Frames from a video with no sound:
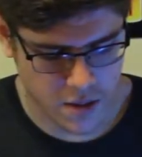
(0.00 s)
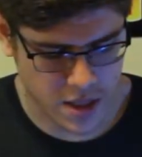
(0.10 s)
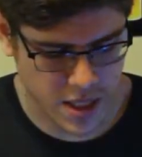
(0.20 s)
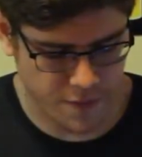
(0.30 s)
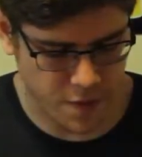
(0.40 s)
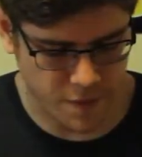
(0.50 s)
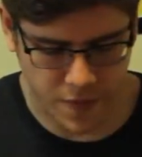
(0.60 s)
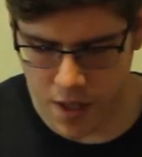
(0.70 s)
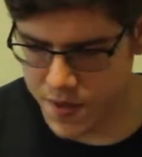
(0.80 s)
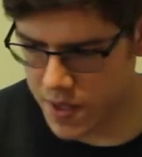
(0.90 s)
The different
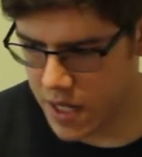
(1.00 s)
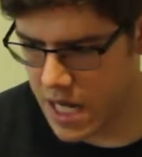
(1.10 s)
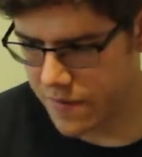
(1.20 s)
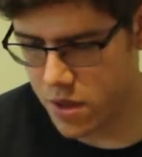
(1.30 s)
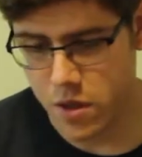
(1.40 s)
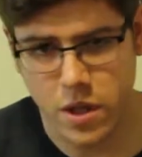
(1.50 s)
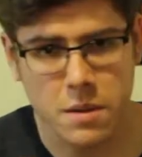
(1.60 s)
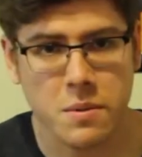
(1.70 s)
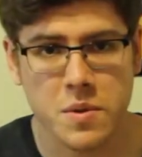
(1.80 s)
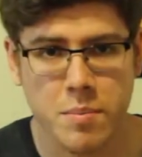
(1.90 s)
fonts that I have on here, that one was